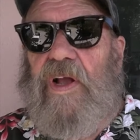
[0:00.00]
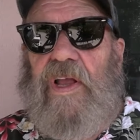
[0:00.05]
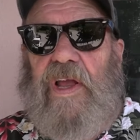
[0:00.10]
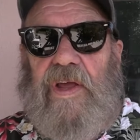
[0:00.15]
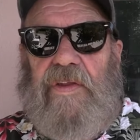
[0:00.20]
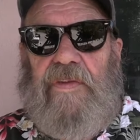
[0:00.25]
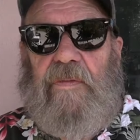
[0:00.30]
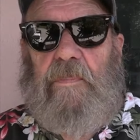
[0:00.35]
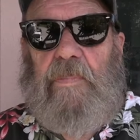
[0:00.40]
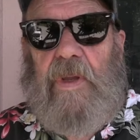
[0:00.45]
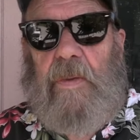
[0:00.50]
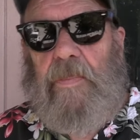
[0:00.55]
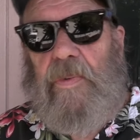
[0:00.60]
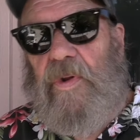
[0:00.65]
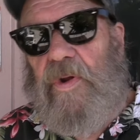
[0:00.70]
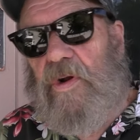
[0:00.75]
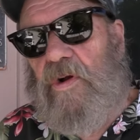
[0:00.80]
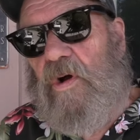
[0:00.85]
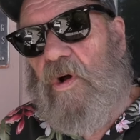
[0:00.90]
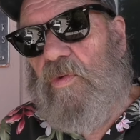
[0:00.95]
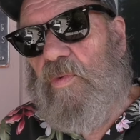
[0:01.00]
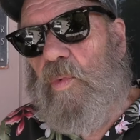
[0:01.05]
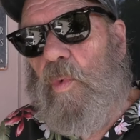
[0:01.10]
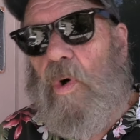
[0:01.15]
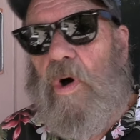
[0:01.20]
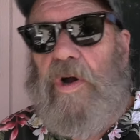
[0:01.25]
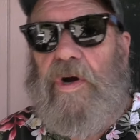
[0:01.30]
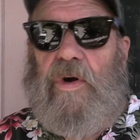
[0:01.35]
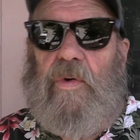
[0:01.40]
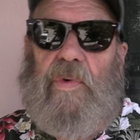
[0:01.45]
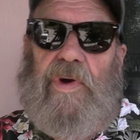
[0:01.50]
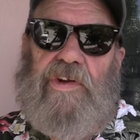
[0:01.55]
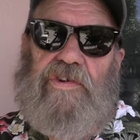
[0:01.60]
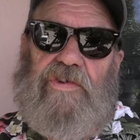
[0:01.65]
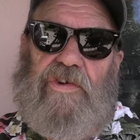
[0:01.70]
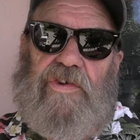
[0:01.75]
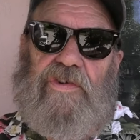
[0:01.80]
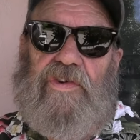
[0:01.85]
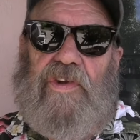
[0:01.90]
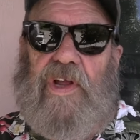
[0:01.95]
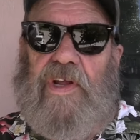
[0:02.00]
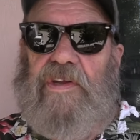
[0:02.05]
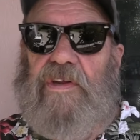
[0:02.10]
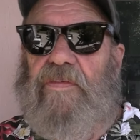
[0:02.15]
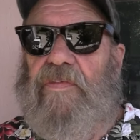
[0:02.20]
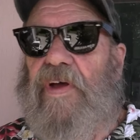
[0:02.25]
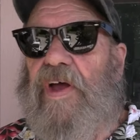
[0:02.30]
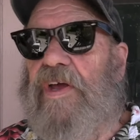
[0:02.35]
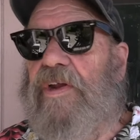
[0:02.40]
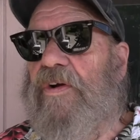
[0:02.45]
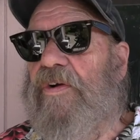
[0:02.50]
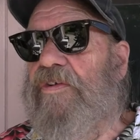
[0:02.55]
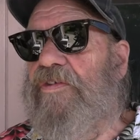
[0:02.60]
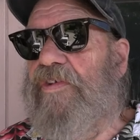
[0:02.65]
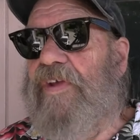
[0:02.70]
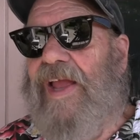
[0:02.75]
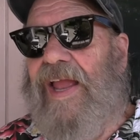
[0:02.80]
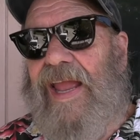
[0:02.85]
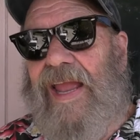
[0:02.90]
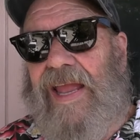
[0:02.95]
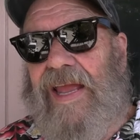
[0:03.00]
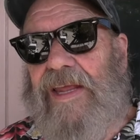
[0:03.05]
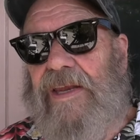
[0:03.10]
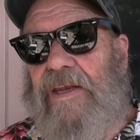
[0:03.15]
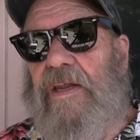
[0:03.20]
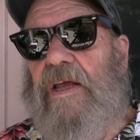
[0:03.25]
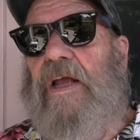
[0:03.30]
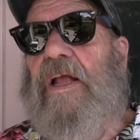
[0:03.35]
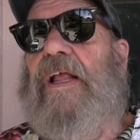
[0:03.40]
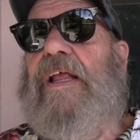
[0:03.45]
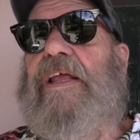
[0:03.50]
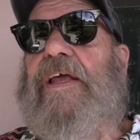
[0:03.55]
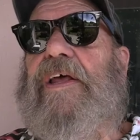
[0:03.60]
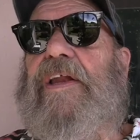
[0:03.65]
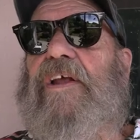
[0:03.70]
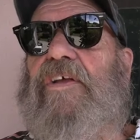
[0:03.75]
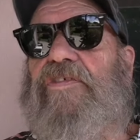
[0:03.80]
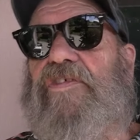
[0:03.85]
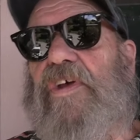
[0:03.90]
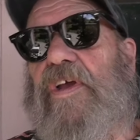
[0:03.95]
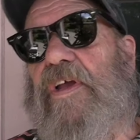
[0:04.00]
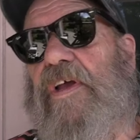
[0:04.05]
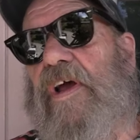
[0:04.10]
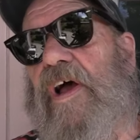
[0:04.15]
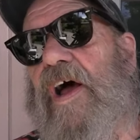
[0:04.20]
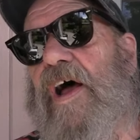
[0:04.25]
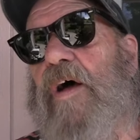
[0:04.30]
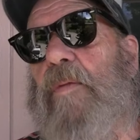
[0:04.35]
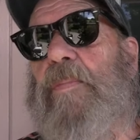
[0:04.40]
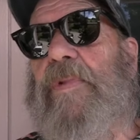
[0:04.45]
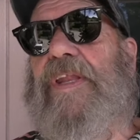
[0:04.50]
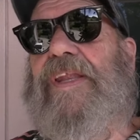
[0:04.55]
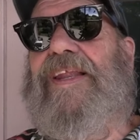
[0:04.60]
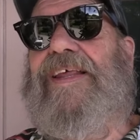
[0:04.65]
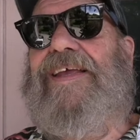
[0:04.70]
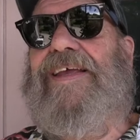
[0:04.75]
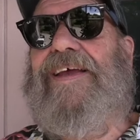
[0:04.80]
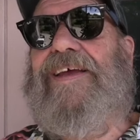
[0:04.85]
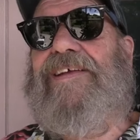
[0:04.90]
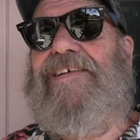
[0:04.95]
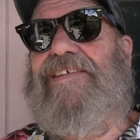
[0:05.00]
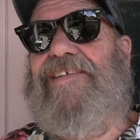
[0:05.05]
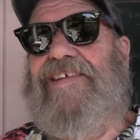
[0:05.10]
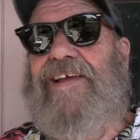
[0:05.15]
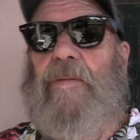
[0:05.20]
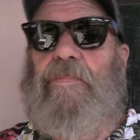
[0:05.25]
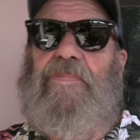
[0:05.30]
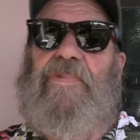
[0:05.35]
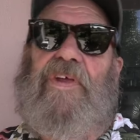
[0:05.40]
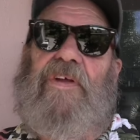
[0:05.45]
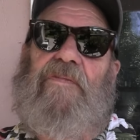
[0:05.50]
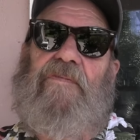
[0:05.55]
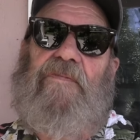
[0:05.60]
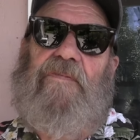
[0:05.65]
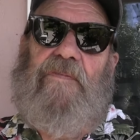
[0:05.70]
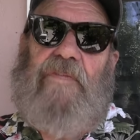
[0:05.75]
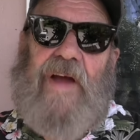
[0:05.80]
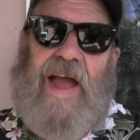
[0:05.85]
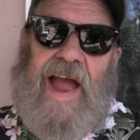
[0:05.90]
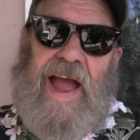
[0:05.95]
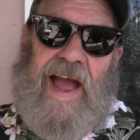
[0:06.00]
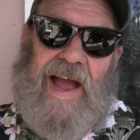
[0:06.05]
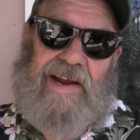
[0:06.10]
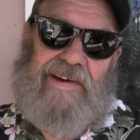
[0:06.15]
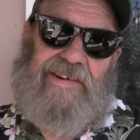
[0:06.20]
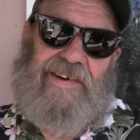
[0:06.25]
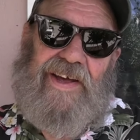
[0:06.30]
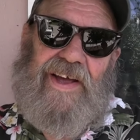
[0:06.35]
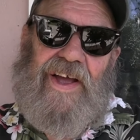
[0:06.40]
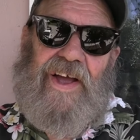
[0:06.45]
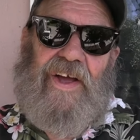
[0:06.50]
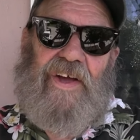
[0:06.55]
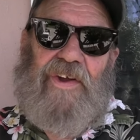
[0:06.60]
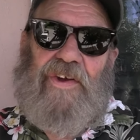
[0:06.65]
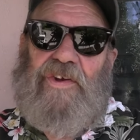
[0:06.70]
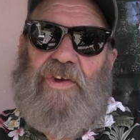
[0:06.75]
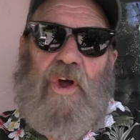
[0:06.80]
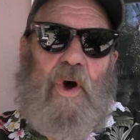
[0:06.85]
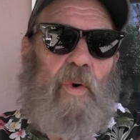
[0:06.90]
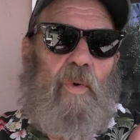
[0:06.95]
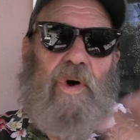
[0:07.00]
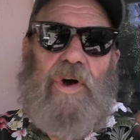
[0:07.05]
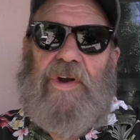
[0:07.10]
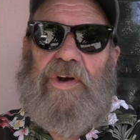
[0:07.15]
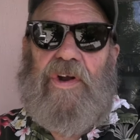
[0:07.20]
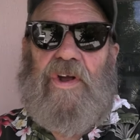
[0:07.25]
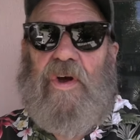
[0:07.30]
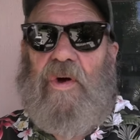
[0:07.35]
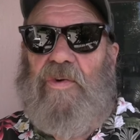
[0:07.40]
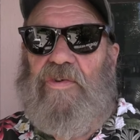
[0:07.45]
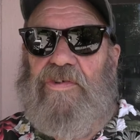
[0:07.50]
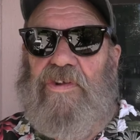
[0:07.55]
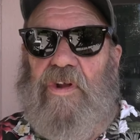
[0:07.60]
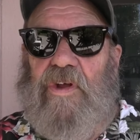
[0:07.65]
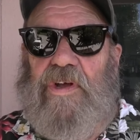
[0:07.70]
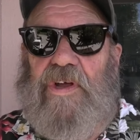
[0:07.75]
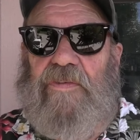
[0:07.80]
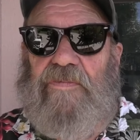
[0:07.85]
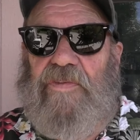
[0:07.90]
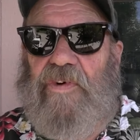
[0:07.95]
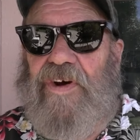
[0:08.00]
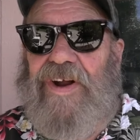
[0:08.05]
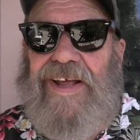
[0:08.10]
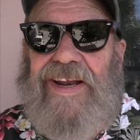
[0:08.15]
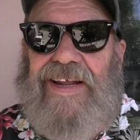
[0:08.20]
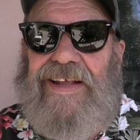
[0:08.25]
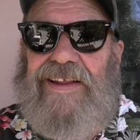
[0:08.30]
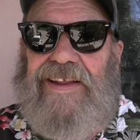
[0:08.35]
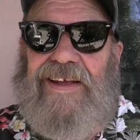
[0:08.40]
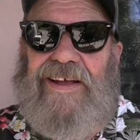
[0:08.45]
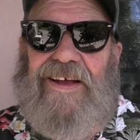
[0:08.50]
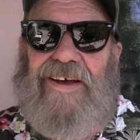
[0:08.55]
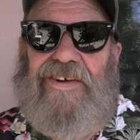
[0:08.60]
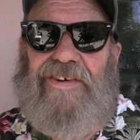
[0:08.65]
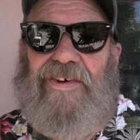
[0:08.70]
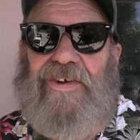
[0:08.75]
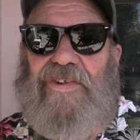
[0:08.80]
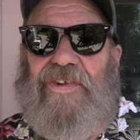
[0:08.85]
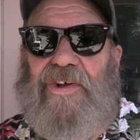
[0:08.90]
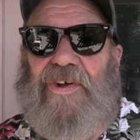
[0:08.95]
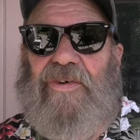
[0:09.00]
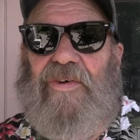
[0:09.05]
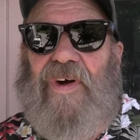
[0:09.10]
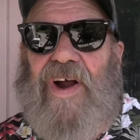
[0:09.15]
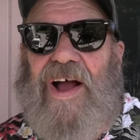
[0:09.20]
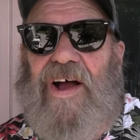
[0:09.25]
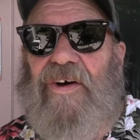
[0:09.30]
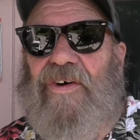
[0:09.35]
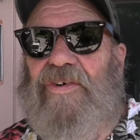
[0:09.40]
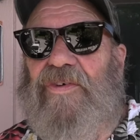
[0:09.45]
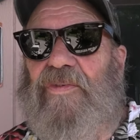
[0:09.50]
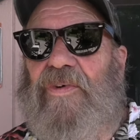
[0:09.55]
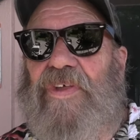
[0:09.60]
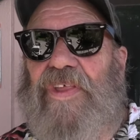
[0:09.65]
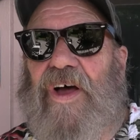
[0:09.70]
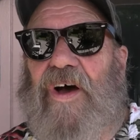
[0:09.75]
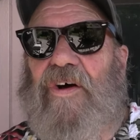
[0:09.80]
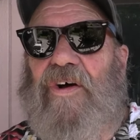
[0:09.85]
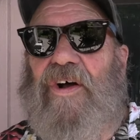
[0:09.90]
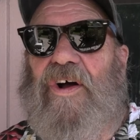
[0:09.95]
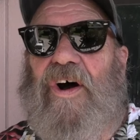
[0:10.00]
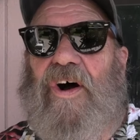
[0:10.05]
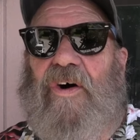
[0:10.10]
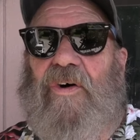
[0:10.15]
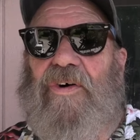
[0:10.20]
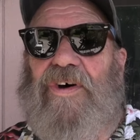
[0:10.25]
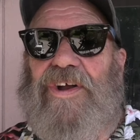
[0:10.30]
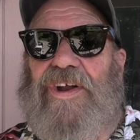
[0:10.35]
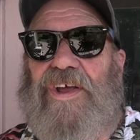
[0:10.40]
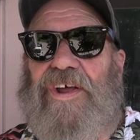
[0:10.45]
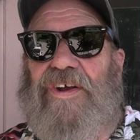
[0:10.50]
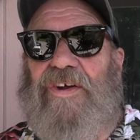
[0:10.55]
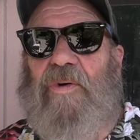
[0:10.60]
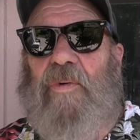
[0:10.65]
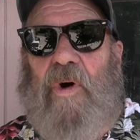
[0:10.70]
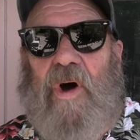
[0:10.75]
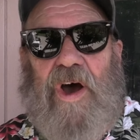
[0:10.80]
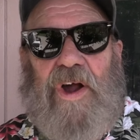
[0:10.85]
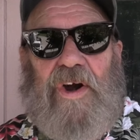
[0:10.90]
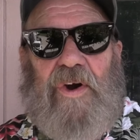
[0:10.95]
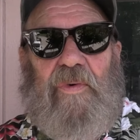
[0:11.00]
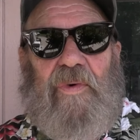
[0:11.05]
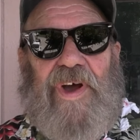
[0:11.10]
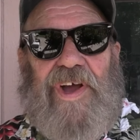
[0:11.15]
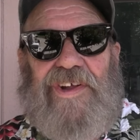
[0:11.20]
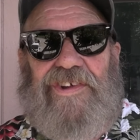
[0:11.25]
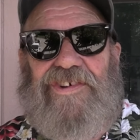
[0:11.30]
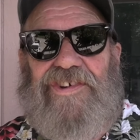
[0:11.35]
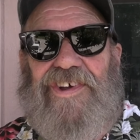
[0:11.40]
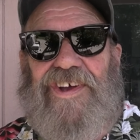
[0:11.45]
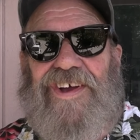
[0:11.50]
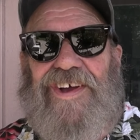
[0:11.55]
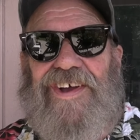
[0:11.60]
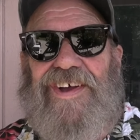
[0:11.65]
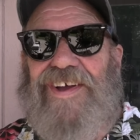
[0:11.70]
again, people are called water witches, not diviners, and it is a commonly accepted fact. No one goes looking for anything under the ground without calling in a water witch.